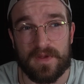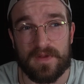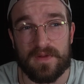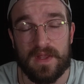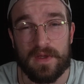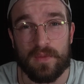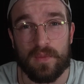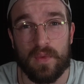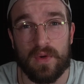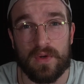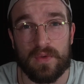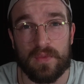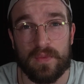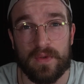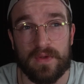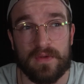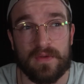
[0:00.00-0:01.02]
they work
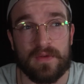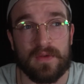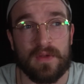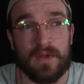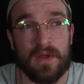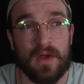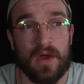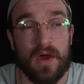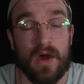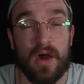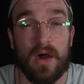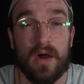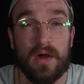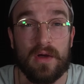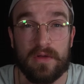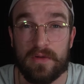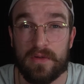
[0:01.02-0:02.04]
with
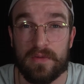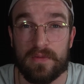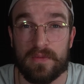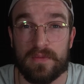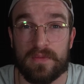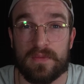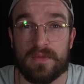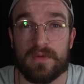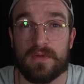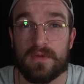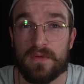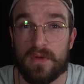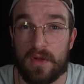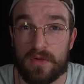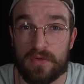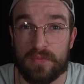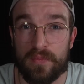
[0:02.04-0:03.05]
other
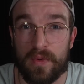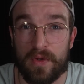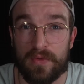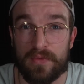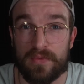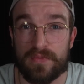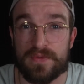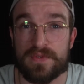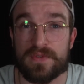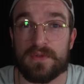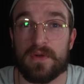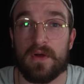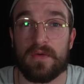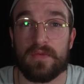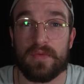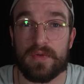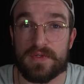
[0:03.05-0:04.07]
Glock models
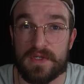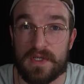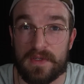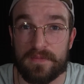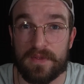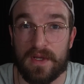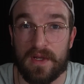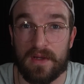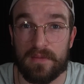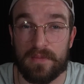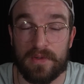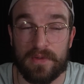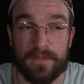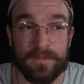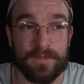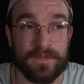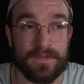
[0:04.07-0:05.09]
of the same
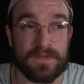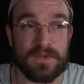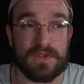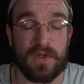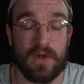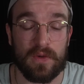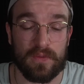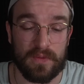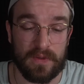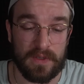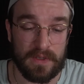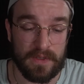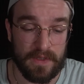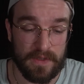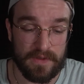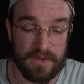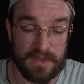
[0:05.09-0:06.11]
caliber. So
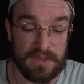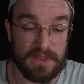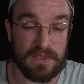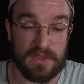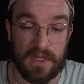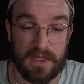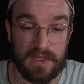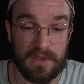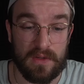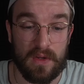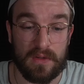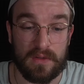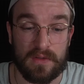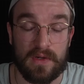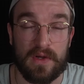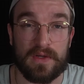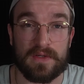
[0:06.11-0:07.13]
this is a
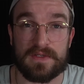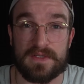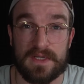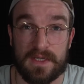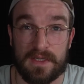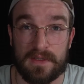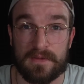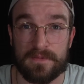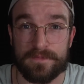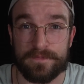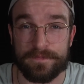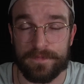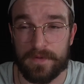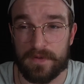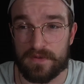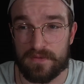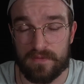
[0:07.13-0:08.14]
Glock 19.
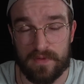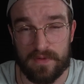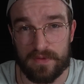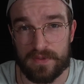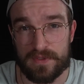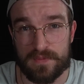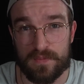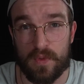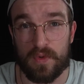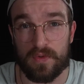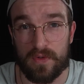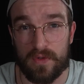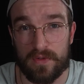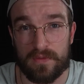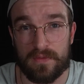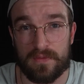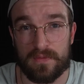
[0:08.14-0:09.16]
It's a very small
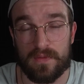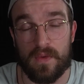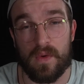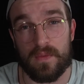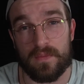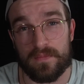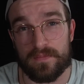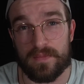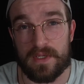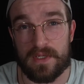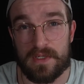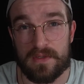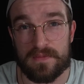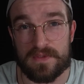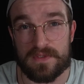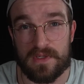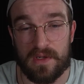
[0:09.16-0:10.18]
gun, or
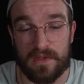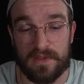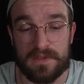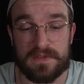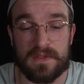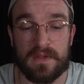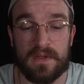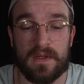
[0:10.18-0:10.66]
medium size.